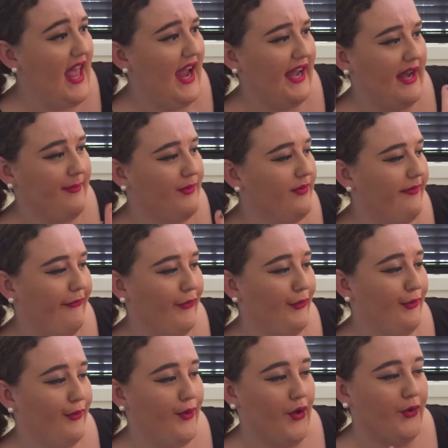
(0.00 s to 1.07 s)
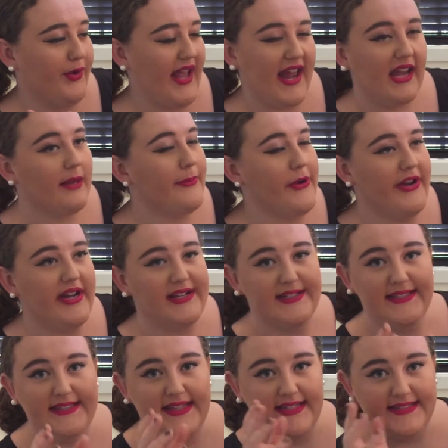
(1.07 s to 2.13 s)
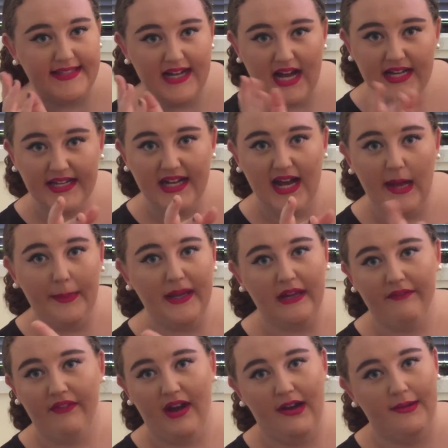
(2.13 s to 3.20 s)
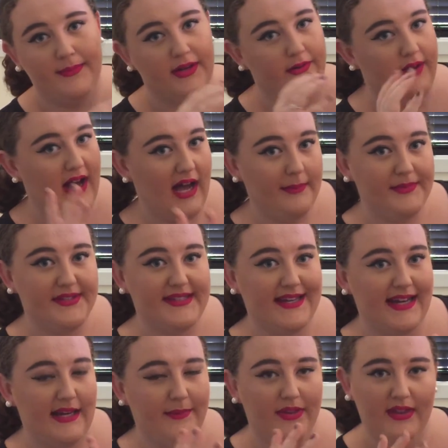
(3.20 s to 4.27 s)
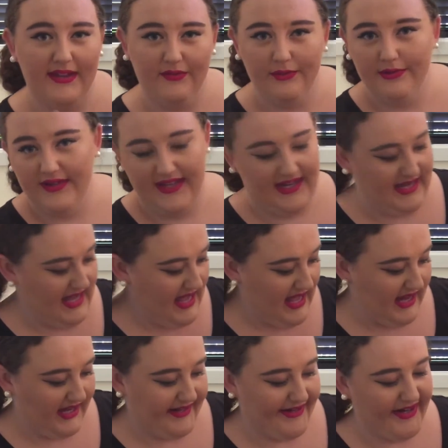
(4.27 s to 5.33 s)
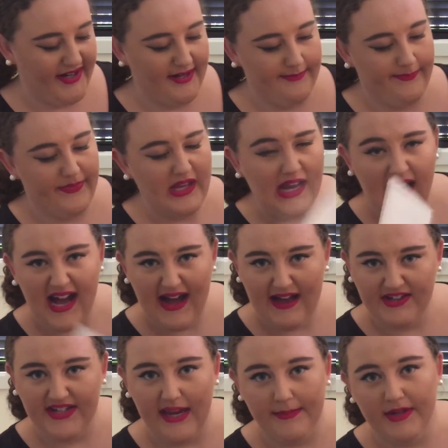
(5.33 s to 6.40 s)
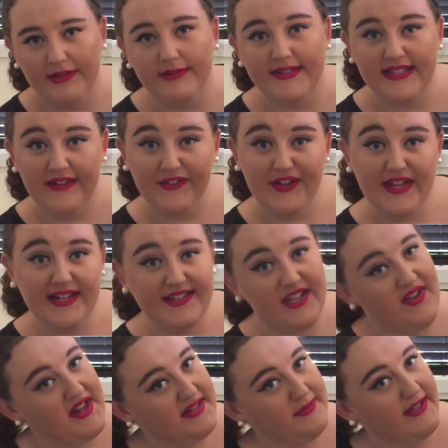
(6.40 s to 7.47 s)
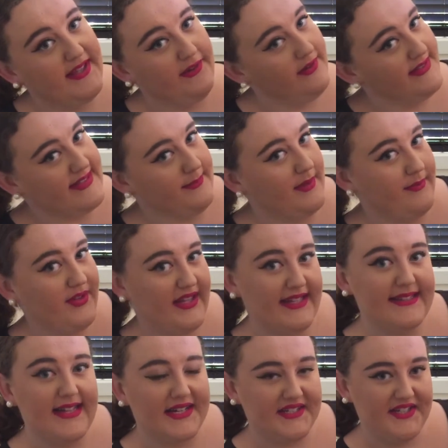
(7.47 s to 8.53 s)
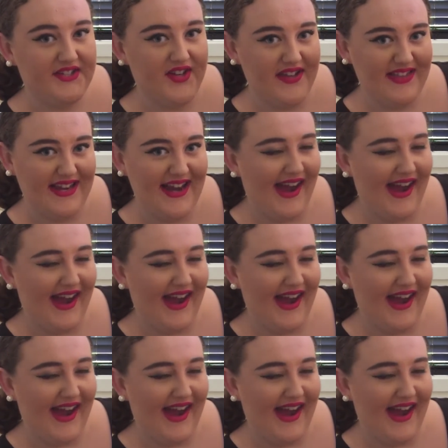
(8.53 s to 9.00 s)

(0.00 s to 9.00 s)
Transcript: and I'm all for organic products, things that aren't going to harm the environment or harm your skin with all the, you know, harsh chemicals and everything. So that's really awesome. I'm really excited to try that